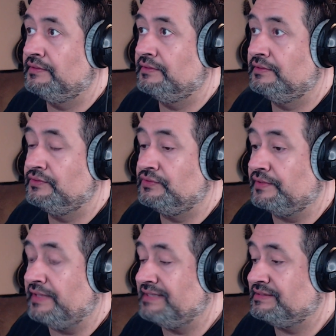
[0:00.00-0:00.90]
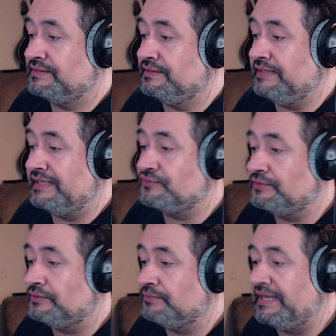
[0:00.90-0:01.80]
So that's the
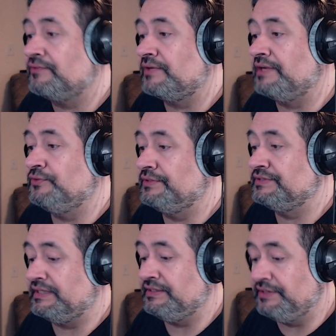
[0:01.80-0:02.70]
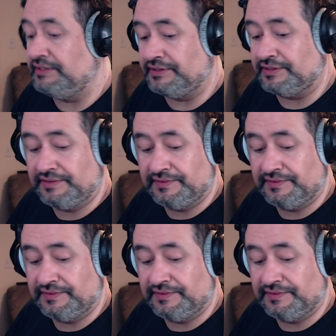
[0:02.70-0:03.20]
natural background noise that you hear.